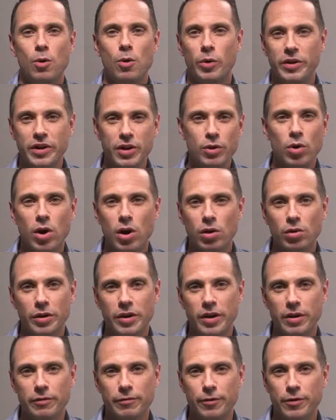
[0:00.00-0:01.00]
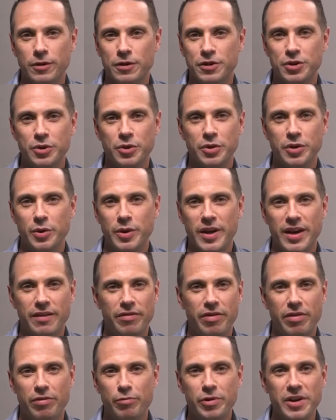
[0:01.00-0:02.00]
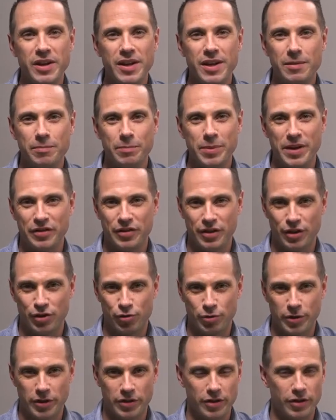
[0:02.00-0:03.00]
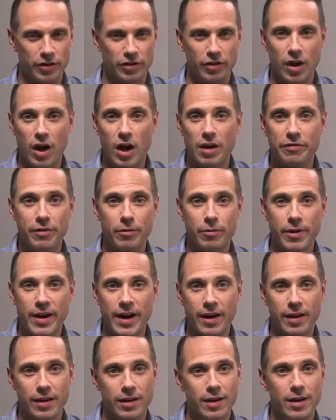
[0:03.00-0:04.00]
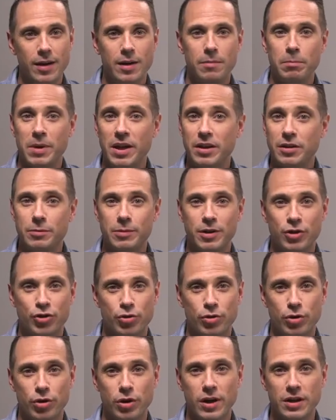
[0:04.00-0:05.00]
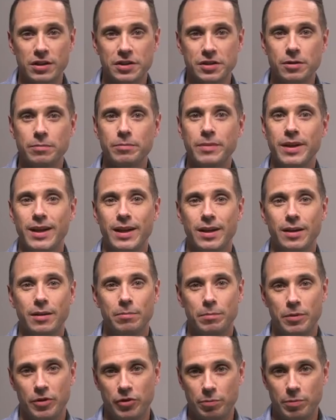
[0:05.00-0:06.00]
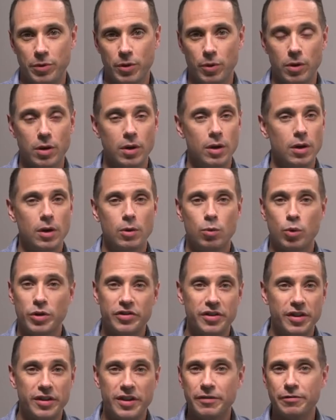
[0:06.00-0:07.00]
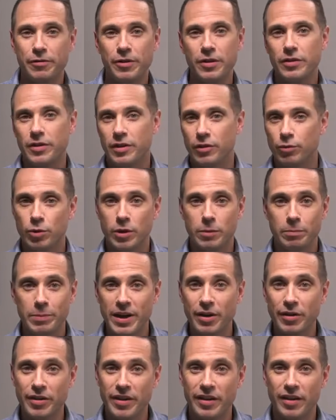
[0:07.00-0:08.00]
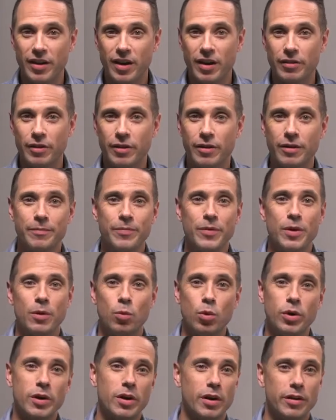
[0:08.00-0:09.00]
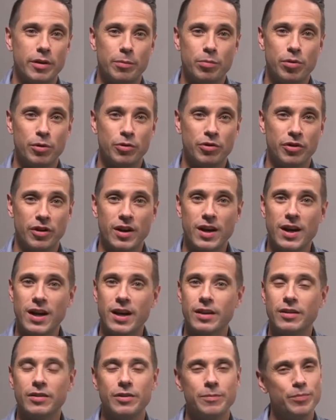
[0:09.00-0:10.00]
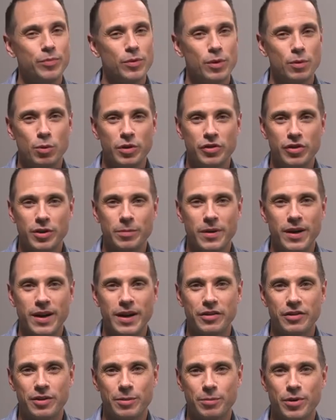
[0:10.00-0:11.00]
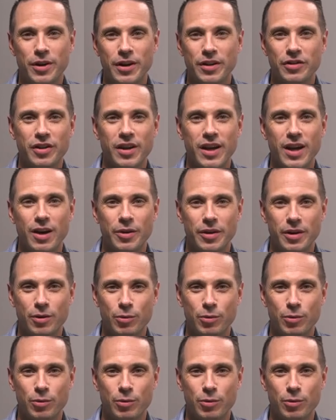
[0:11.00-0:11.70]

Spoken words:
When you are looking for a suit, you have three basic choices: off the rack, made to measure or custom, and bespoke. What's the difference? Is one better than the other? What are the pros and cons? What's up, guys? I'm Brian Sakawa.